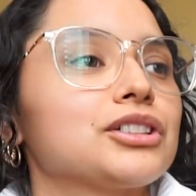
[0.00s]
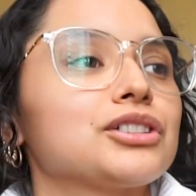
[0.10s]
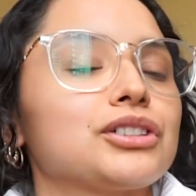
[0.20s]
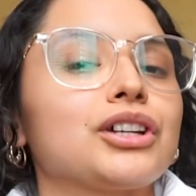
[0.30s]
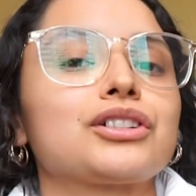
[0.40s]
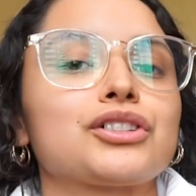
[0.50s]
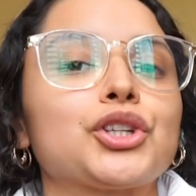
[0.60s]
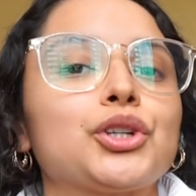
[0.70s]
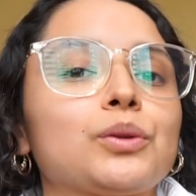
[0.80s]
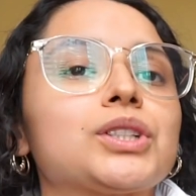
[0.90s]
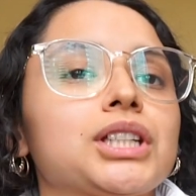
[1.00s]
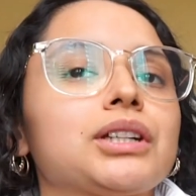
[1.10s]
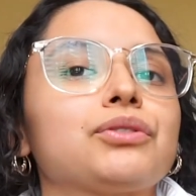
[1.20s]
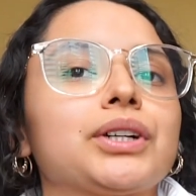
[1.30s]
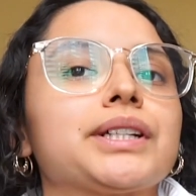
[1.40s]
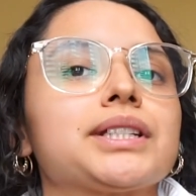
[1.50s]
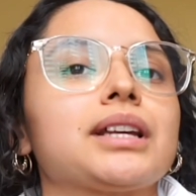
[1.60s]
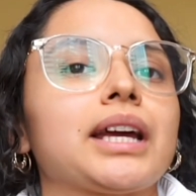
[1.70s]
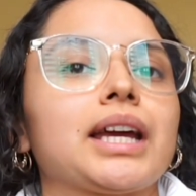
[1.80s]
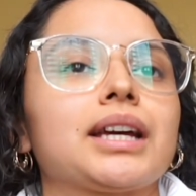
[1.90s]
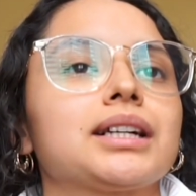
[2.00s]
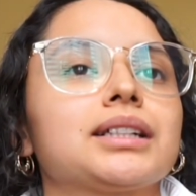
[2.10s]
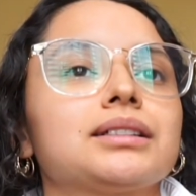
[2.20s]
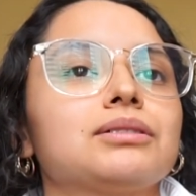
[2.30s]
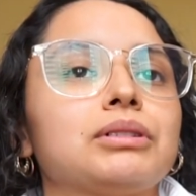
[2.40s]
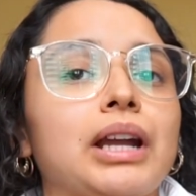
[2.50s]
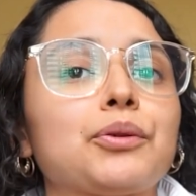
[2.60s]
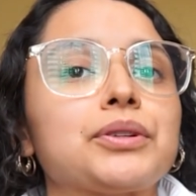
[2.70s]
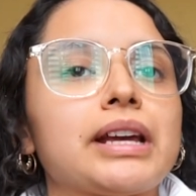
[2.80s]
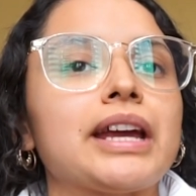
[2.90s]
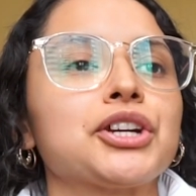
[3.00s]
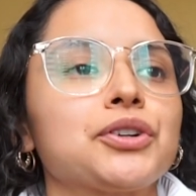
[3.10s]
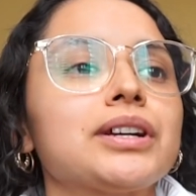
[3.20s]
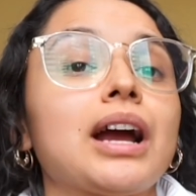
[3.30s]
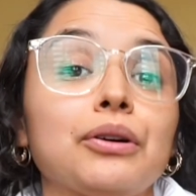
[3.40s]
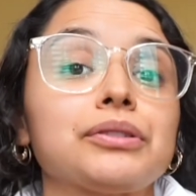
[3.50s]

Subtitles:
There's a huge difference. Like, when I was angry,